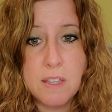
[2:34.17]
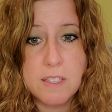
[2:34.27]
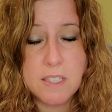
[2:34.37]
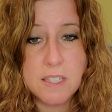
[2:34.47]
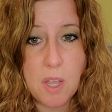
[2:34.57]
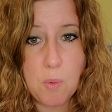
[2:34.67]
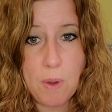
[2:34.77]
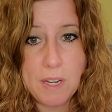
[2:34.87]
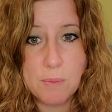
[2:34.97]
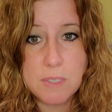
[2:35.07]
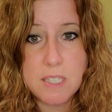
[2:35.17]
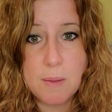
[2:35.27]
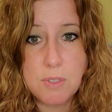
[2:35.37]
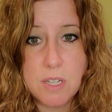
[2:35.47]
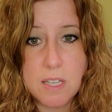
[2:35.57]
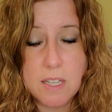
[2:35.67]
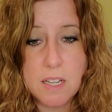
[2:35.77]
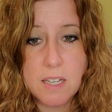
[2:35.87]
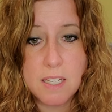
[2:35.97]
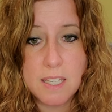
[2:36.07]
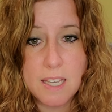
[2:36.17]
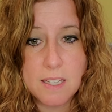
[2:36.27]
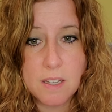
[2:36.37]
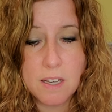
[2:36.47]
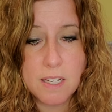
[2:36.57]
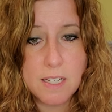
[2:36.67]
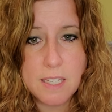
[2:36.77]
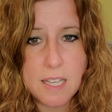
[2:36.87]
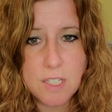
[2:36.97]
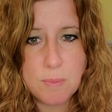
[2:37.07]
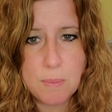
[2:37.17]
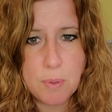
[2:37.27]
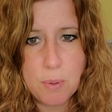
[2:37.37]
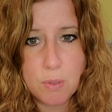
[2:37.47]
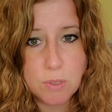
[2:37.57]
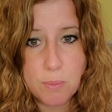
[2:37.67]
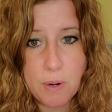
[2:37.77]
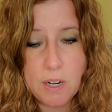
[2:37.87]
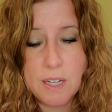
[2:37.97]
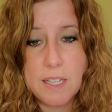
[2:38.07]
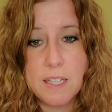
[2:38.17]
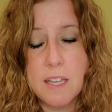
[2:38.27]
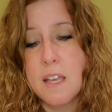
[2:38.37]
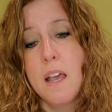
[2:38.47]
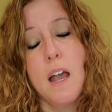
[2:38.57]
This is like a wedding reception, an, enga- an engagement proposal party